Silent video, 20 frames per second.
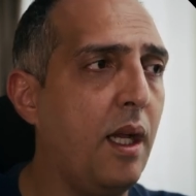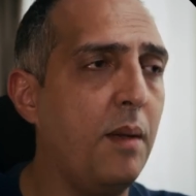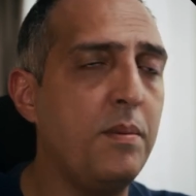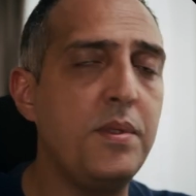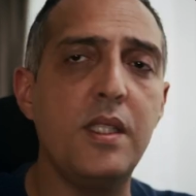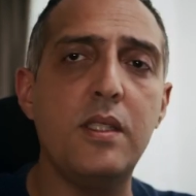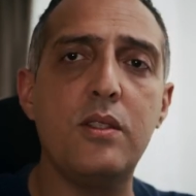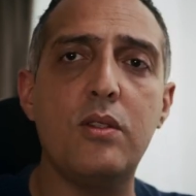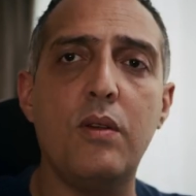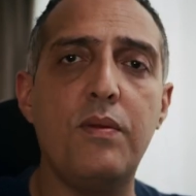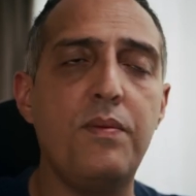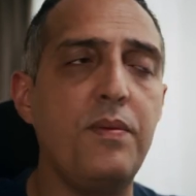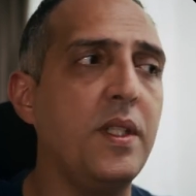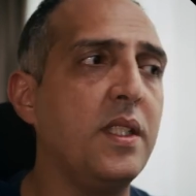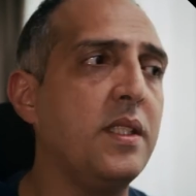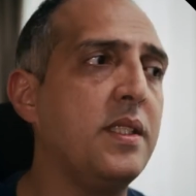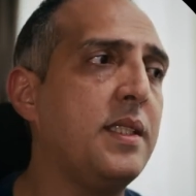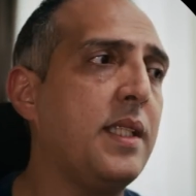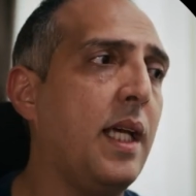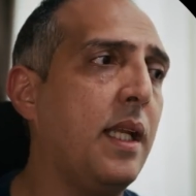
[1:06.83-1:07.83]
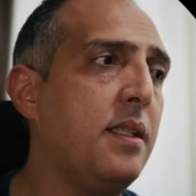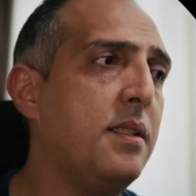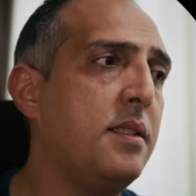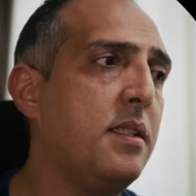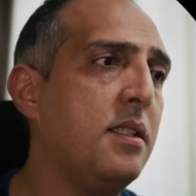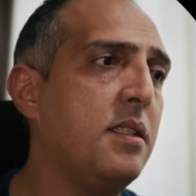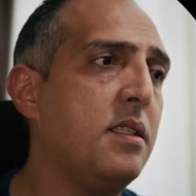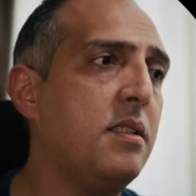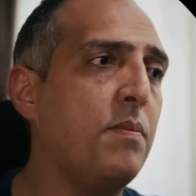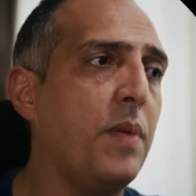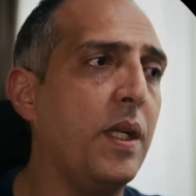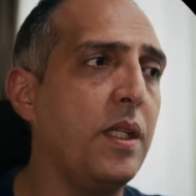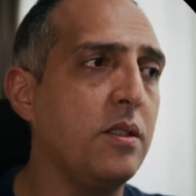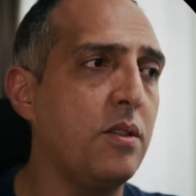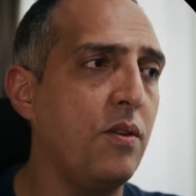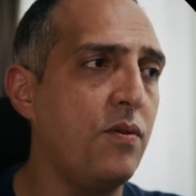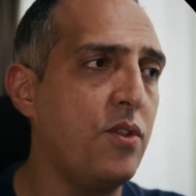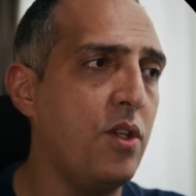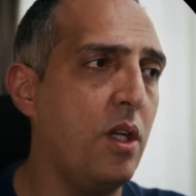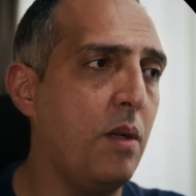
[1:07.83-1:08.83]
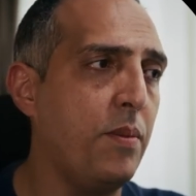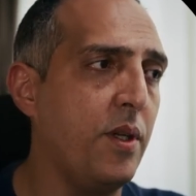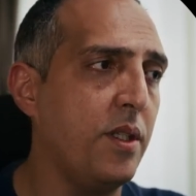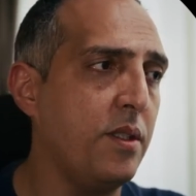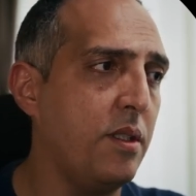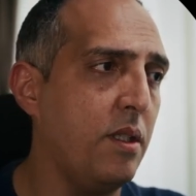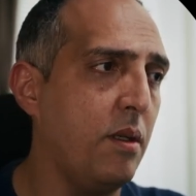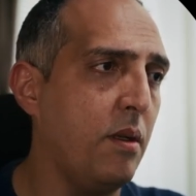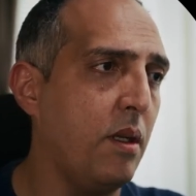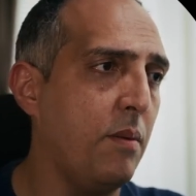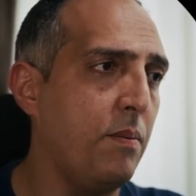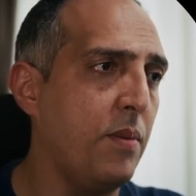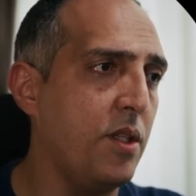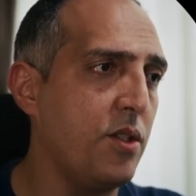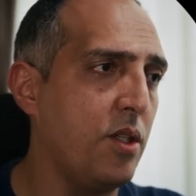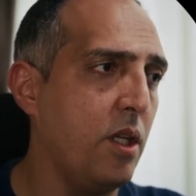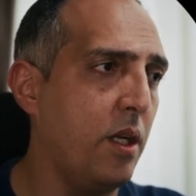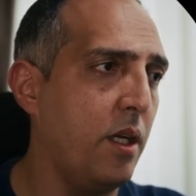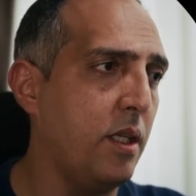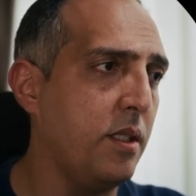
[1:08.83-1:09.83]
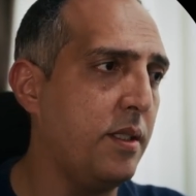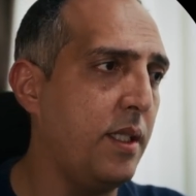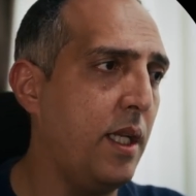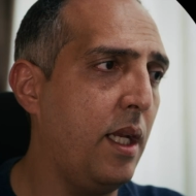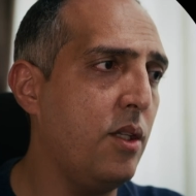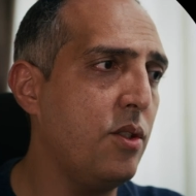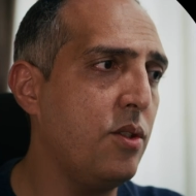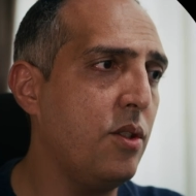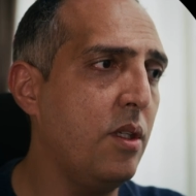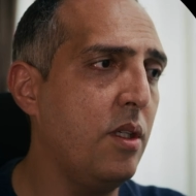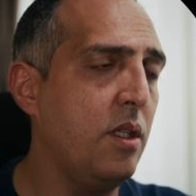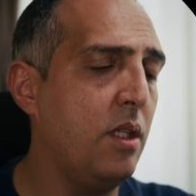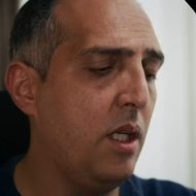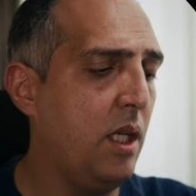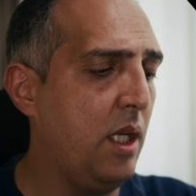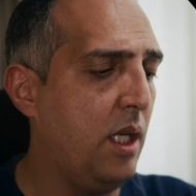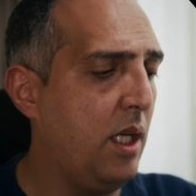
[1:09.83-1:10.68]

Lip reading: absence of peristalsis, panesophageal pressurization,